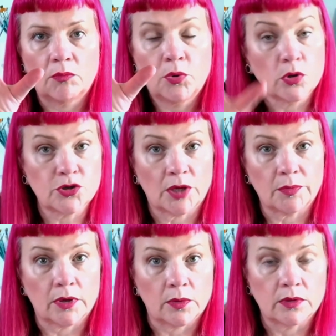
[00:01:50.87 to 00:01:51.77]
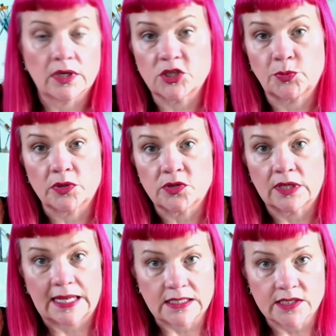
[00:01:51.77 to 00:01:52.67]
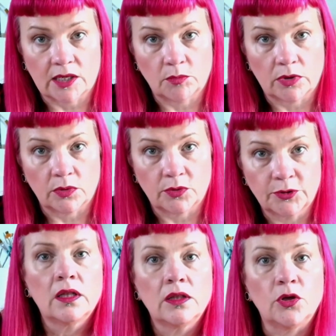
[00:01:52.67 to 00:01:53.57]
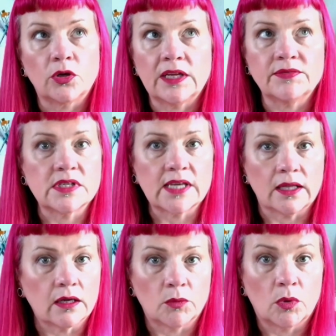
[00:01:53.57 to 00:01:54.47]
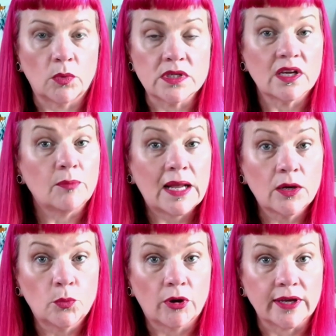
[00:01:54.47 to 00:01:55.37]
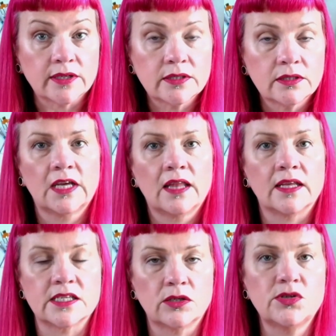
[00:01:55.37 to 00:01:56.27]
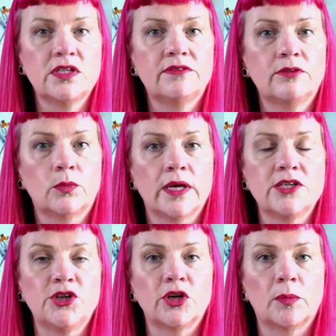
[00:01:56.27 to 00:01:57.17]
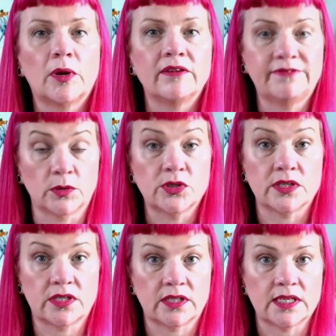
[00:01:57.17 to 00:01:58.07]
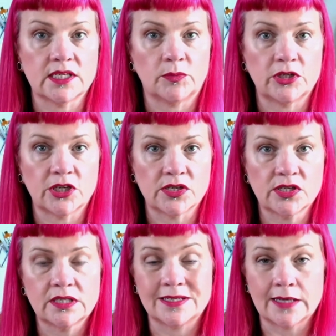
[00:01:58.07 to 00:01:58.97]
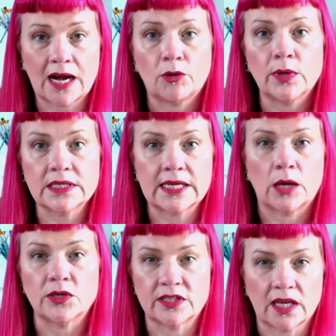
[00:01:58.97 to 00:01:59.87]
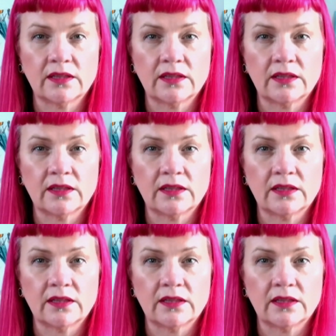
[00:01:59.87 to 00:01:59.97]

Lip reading: portrait mode as opposed to landscape mode. You can even say that I want ones that are black and white. There's lots of different ways you can apply filters to these images to narrow it down to that